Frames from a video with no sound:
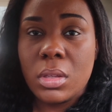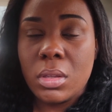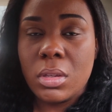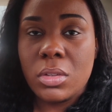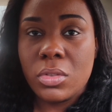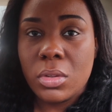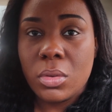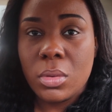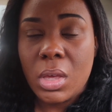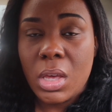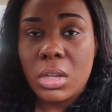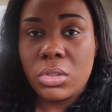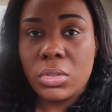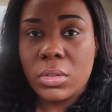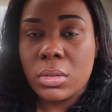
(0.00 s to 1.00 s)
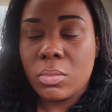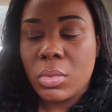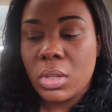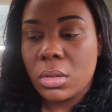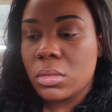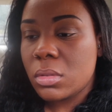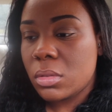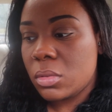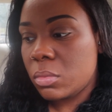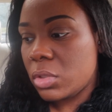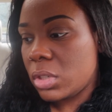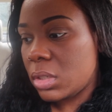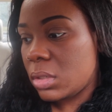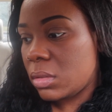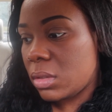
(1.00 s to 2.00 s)
each location because those
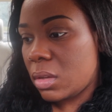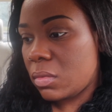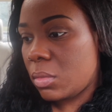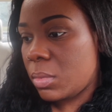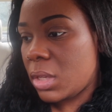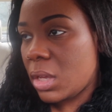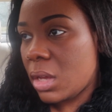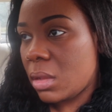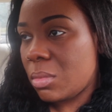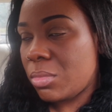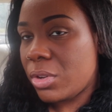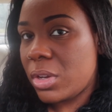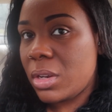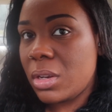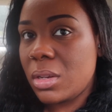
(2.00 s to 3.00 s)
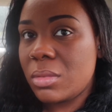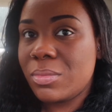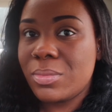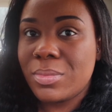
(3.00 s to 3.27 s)
machines have to be calibrated.